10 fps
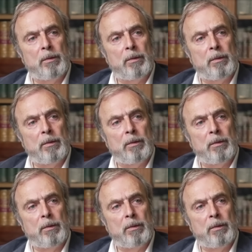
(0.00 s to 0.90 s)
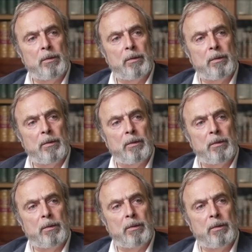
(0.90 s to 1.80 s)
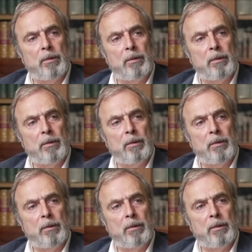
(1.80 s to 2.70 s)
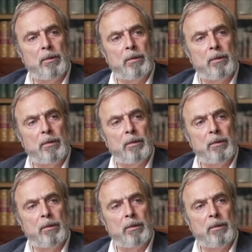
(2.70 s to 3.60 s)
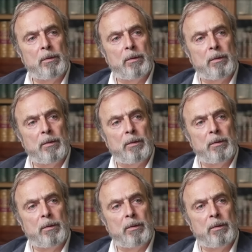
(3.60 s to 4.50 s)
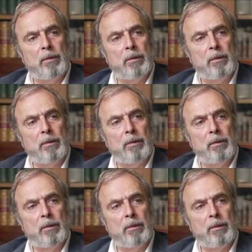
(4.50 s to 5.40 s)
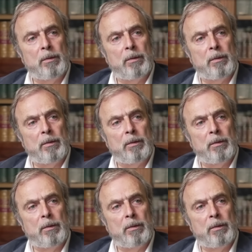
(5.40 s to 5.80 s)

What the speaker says: This person isn't speaking.